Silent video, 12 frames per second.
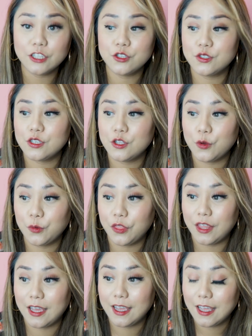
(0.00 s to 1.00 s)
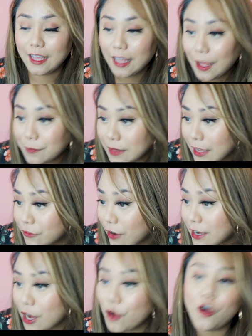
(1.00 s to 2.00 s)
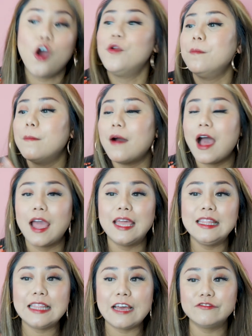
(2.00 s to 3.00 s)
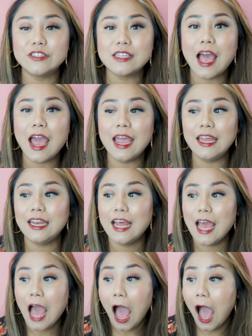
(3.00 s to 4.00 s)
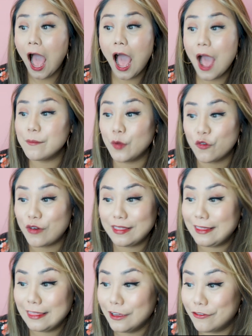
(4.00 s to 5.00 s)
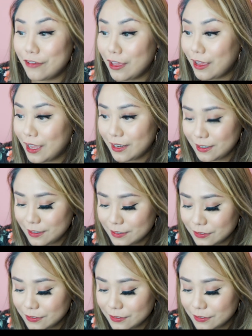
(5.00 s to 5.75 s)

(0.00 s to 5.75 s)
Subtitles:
to see the whole thing. I'm like right now on my left side, I'm already loving it. And